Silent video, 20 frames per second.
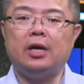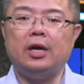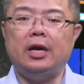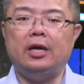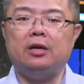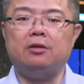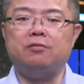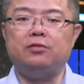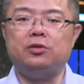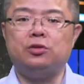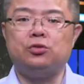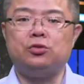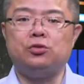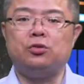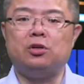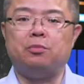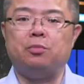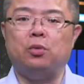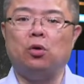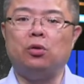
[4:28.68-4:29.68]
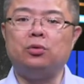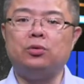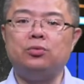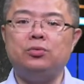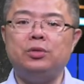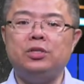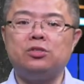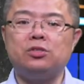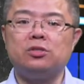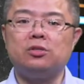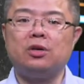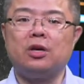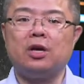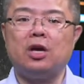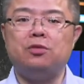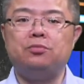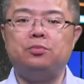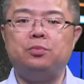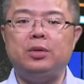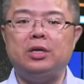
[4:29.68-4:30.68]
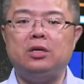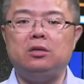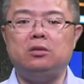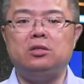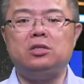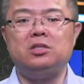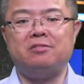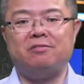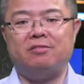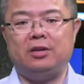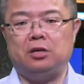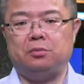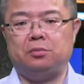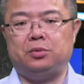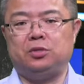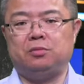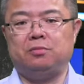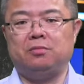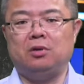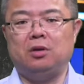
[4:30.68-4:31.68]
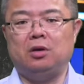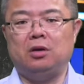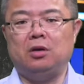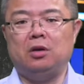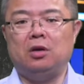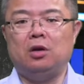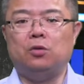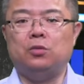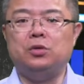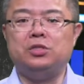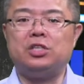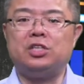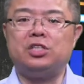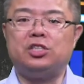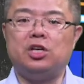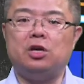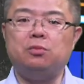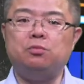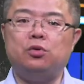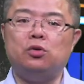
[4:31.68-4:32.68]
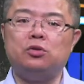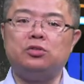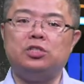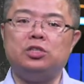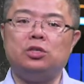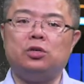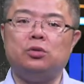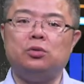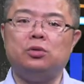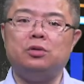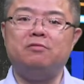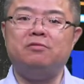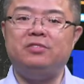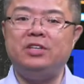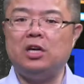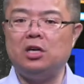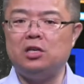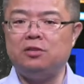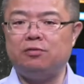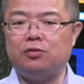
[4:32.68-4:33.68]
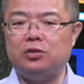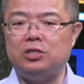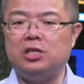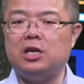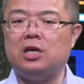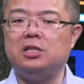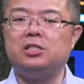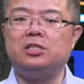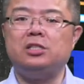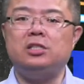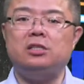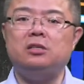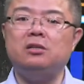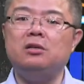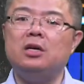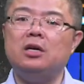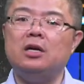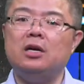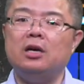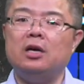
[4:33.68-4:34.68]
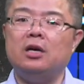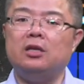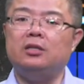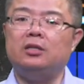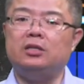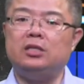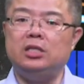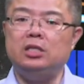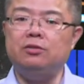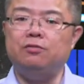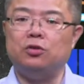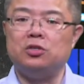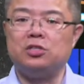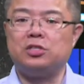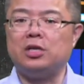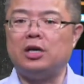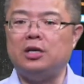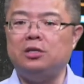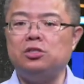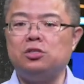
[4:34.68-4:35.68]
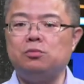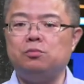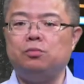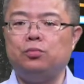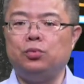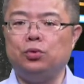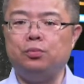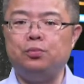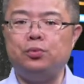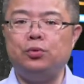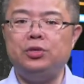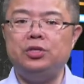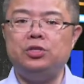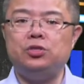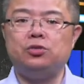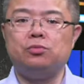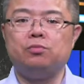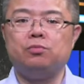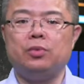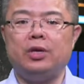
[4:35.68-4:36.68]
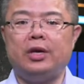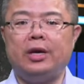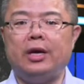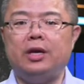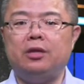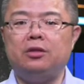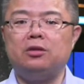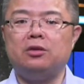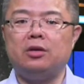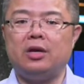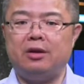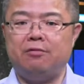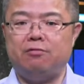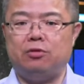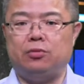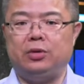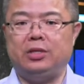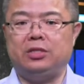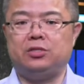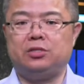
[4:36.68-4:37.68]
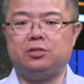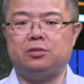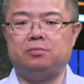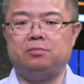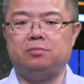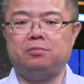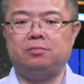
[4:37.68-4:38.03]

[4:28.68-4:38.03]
and virtual laboratories have been developed, with examples including VRE for EIC, D4Science, BlueBridge, and Everest.